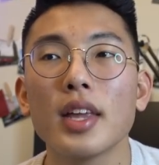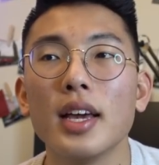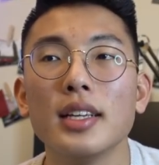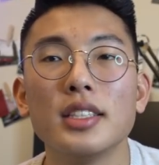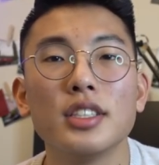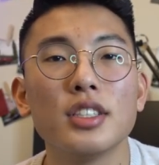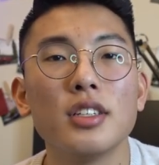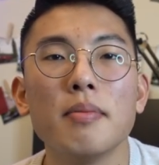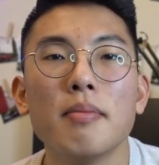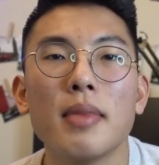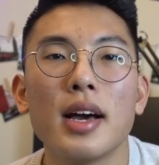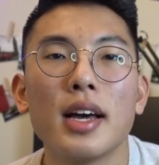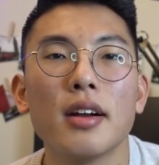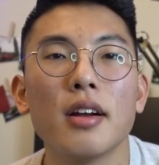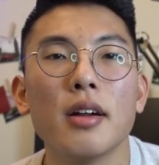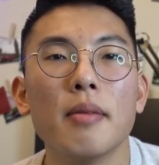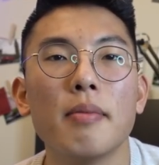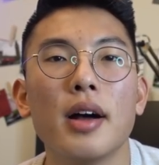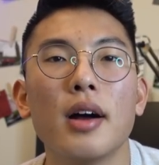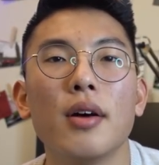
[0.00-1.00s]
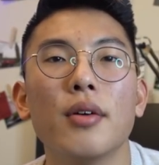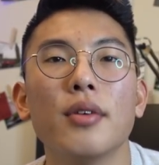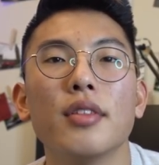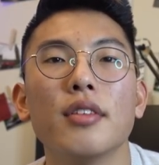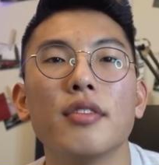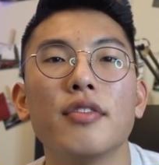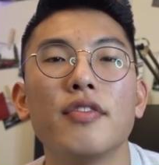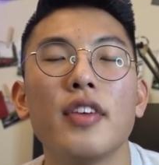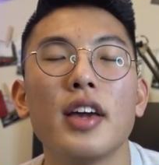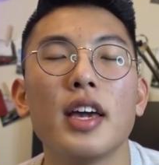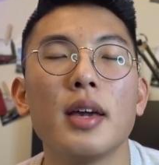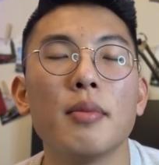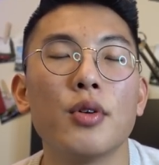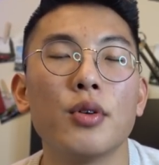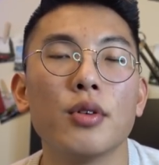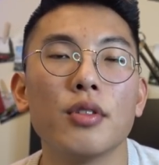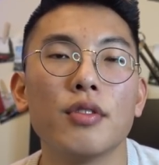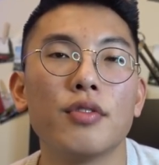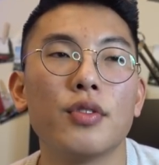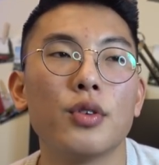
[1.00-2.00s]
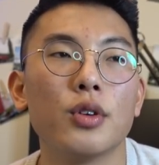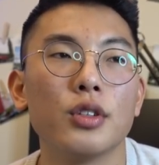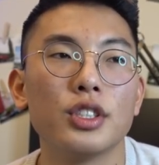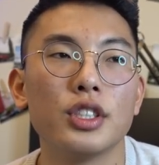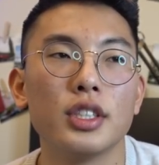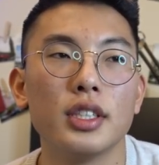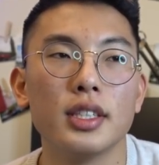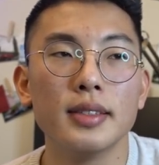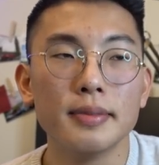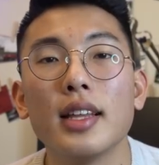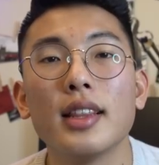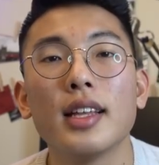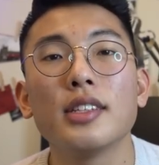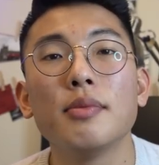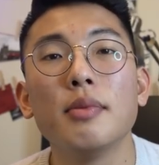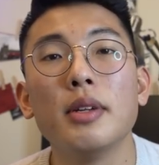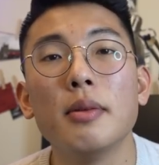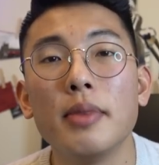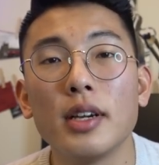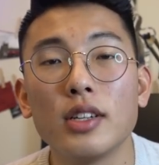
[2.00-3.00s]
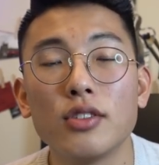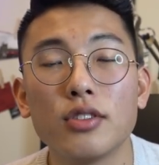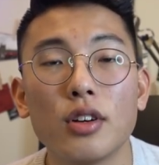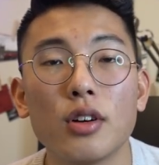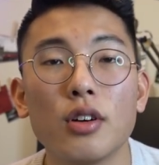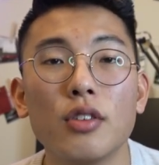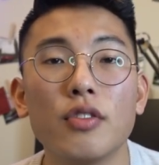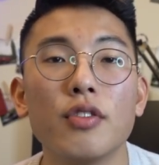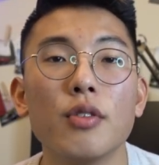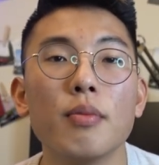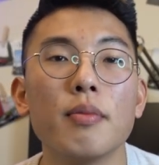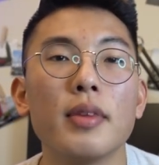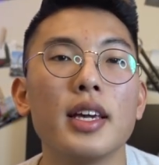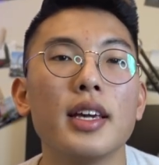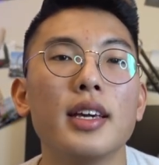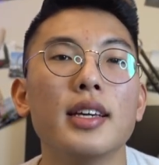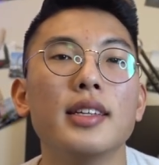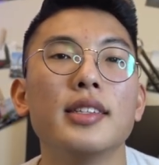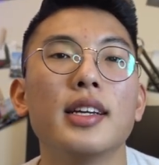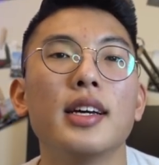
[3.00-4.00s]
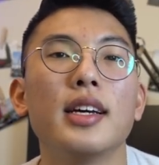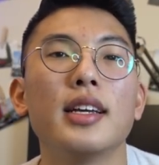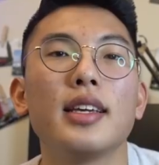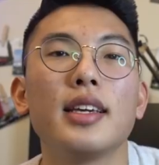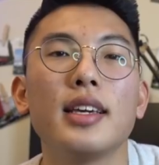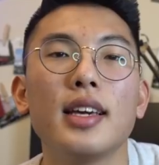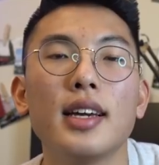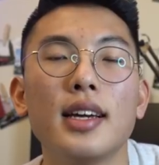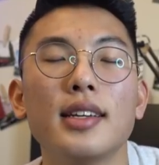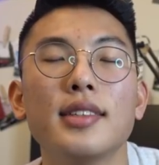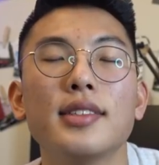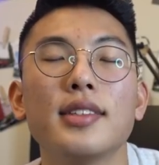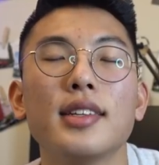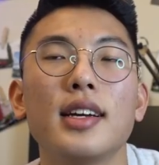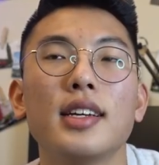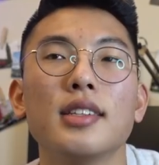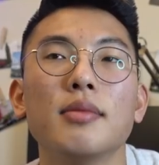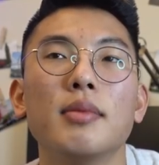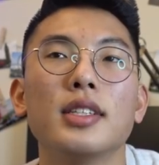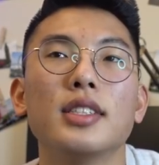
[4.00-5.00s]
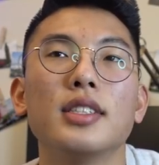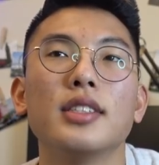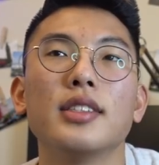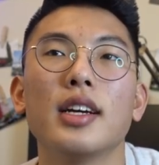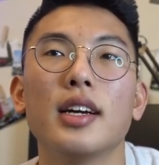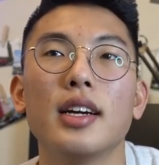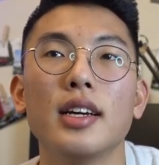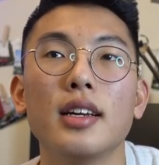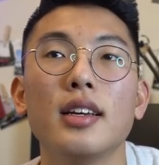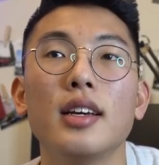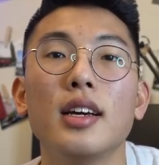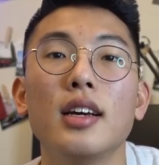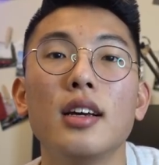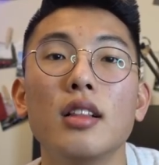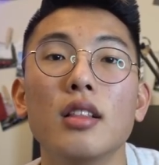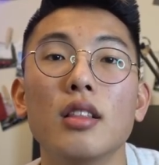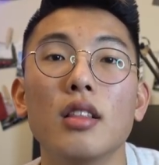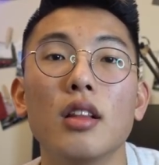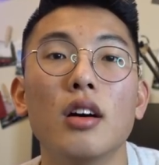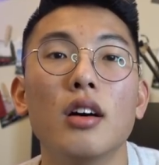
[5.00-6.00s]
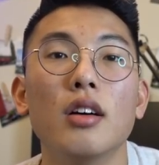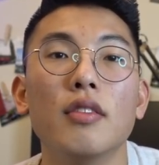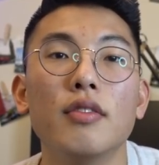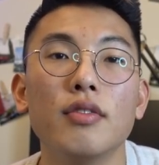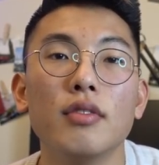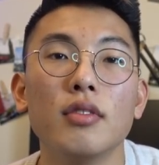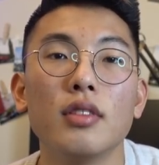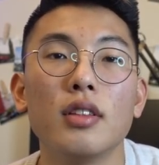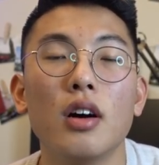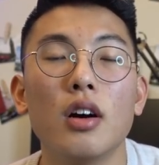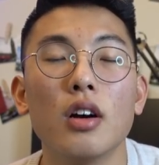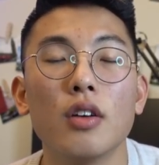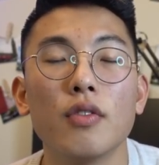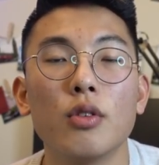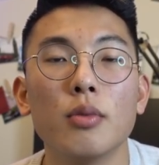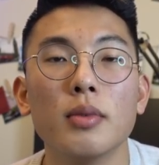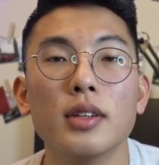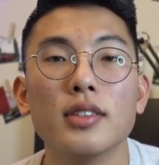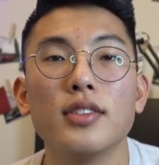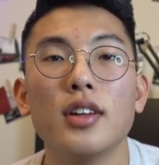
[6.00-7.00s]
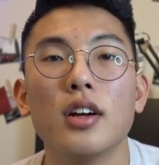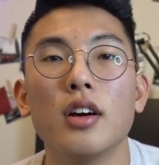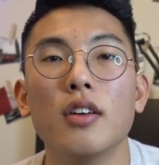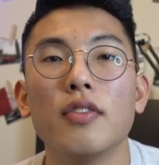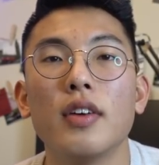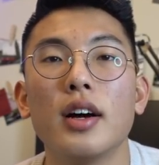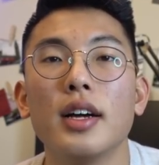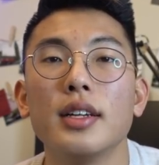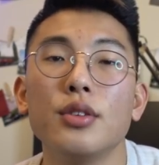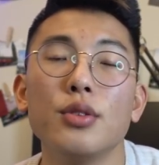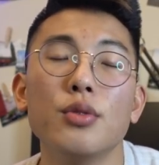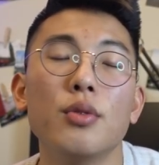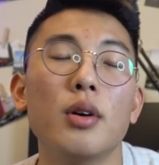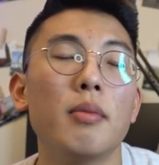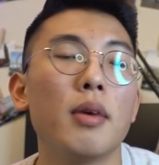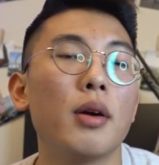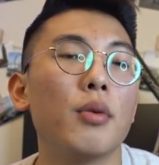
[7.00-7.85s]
it shouldn't matter about the fame or the fortune. And that's been a big struggle for me, is that yes, as much as I love the art form itself, I do want